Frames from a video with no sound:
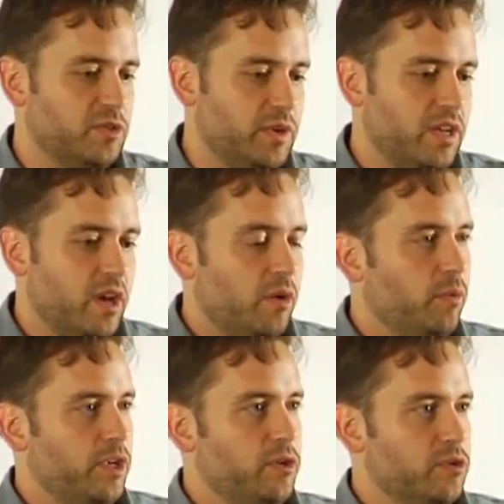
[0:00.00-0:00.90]
is we
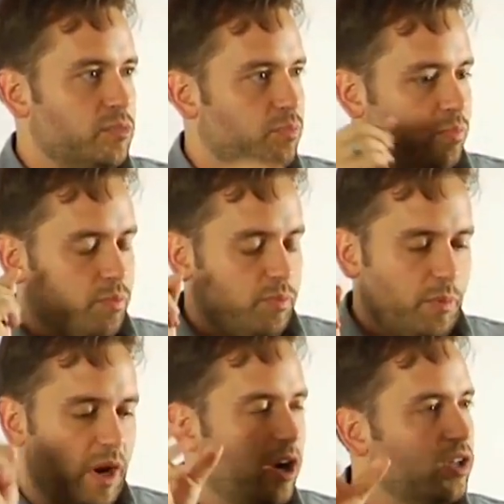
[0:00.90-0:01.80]
use
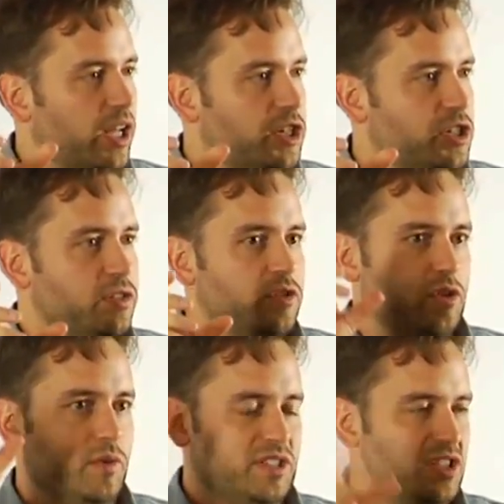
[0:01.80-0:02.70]
prepare collection
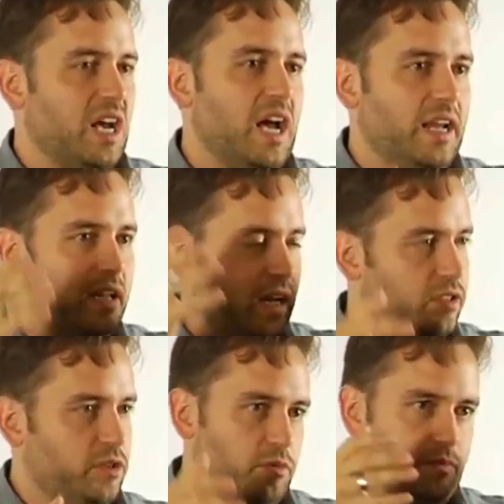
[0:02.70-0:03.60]
to assign
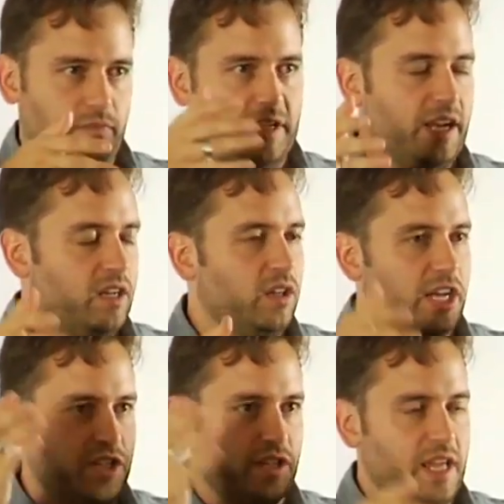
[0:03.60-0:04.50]
to get a
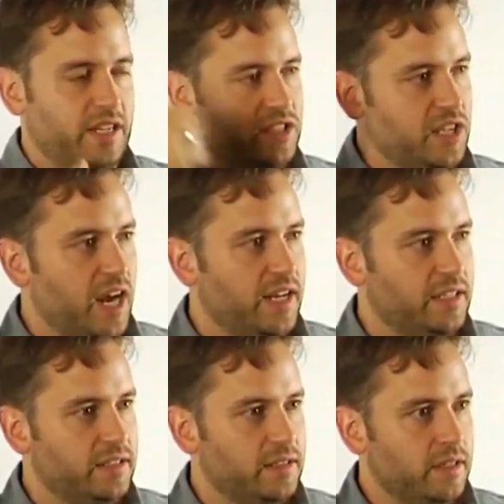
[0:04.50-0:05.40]
collection and assign
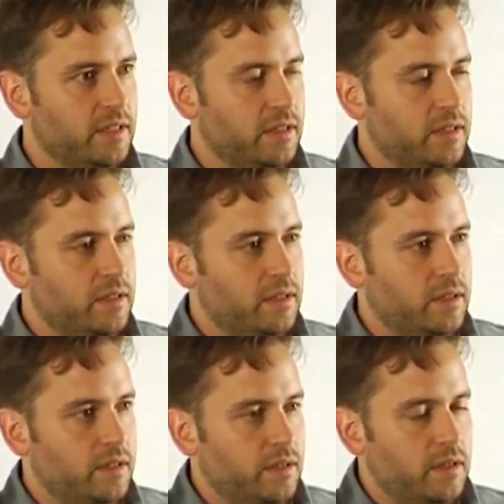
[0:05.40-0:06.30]
it
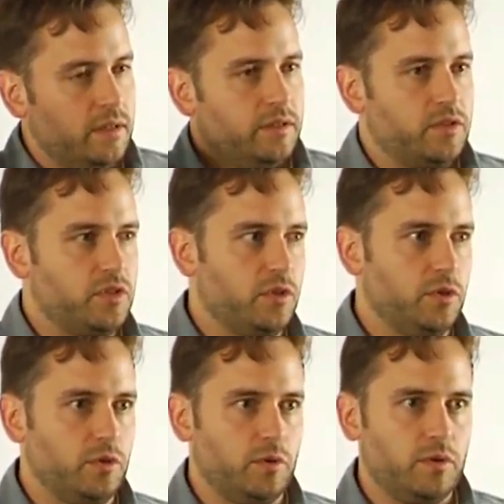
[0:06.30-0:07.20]

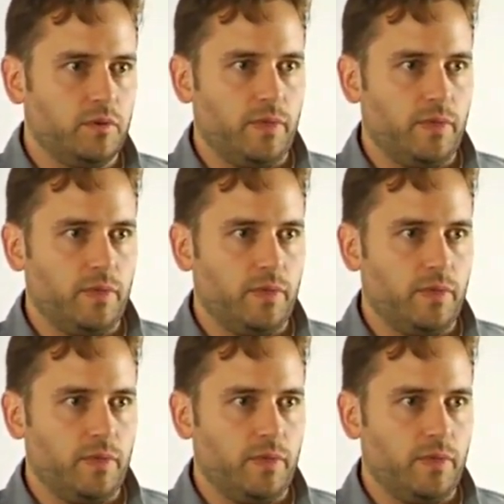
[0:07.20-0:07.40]
to